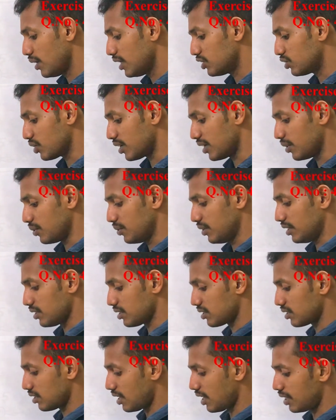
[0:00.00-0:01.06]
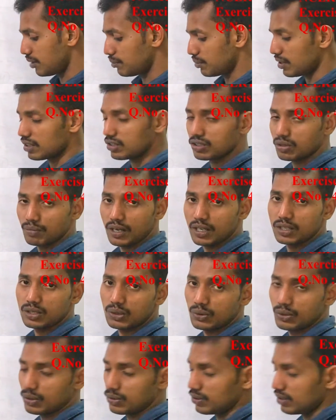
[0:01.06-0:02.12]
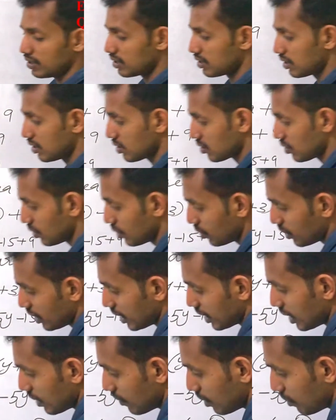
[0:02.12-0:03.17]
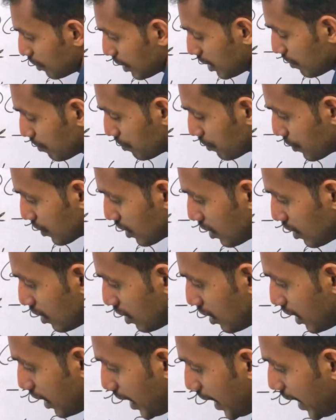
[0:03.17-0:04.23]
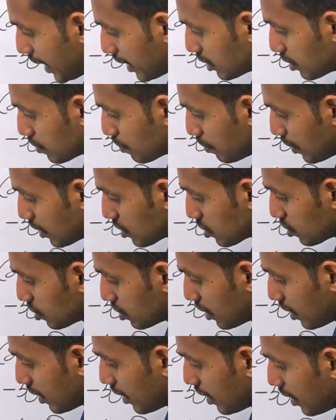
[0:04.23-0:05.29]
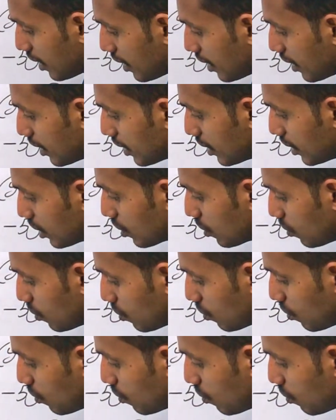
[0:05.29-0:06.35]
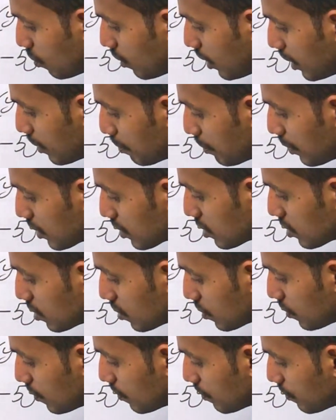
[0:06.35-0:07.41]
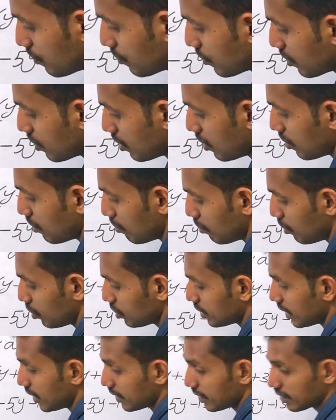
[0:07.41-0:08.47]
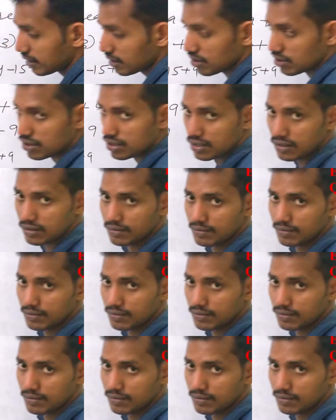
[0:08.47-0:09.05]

by 3 units and breadth by 2 units. So new area will be x plus 3 into y plus 2. Both increased,